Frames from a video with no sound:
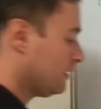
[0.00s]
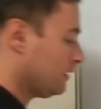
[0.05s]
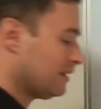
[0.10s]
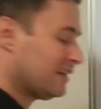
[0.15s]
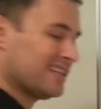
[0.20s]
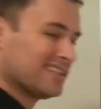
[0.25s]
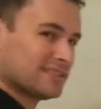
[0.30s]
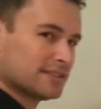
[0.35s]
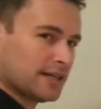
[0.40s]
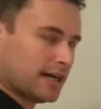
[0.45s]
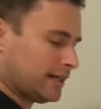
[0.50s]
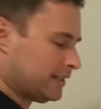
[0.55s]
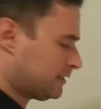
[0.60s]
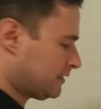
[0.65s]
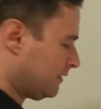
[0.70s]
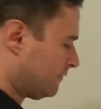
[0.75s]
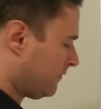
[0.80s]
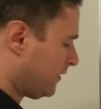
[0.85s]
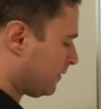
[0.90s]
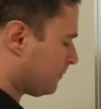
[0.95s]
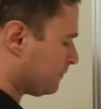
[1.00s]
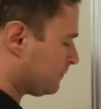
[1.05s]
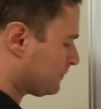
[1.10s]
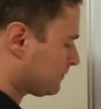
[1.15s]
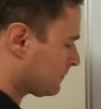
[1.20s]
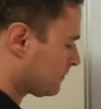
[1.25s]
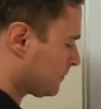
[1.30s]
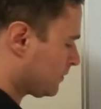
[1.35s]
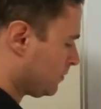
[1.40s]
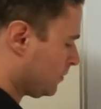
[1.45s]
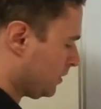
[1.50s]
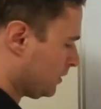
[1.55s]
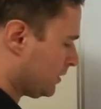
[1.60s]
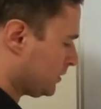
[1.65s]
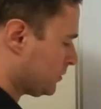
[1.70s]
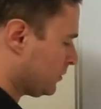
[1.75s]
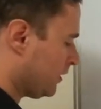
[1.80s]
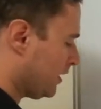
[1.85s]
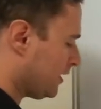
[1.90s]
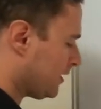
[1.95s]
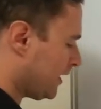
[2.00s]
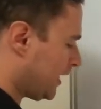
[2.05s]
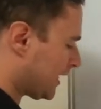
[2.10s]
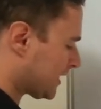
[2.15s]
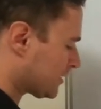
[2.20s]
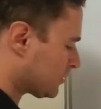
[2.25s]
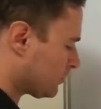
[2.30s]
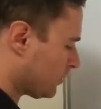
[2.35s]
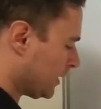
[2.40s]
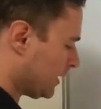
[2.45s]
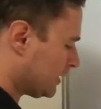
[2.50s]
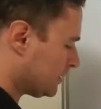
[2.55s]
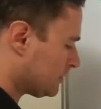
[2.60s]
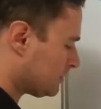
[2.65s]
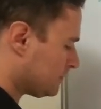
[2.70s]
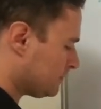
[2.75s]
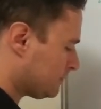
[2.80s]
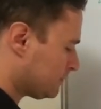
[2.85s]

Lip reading: Let's tidy stuff up. Well, there's no other x squareds.